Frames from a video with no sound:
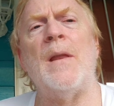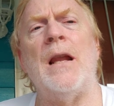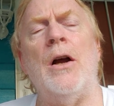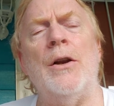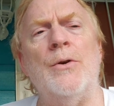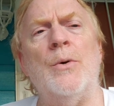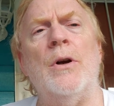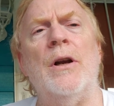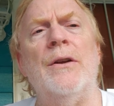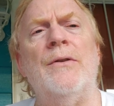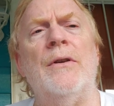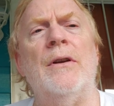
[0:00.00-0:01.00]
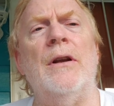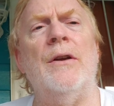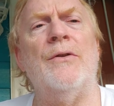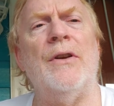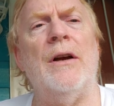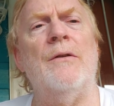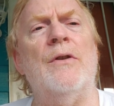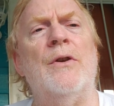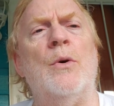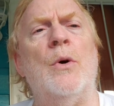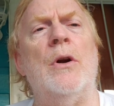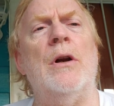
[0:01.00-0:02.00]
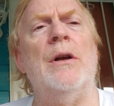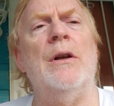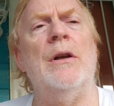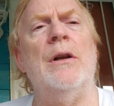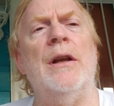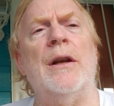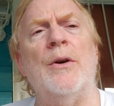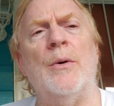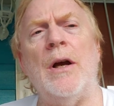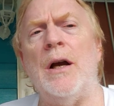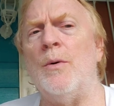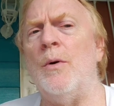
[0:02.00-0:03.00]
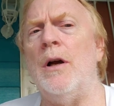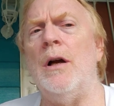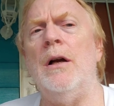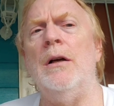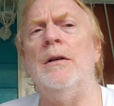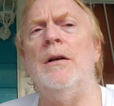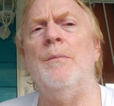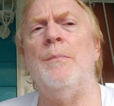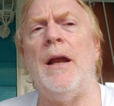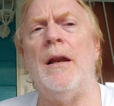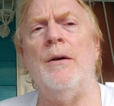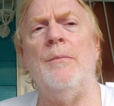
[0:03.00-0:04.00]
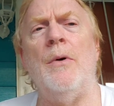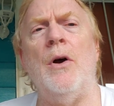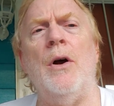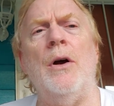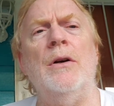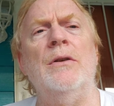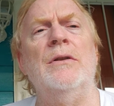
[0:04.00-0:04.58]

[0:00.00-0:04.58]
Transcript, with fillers: Honduras, El Salvador, Nicaragua, Panama,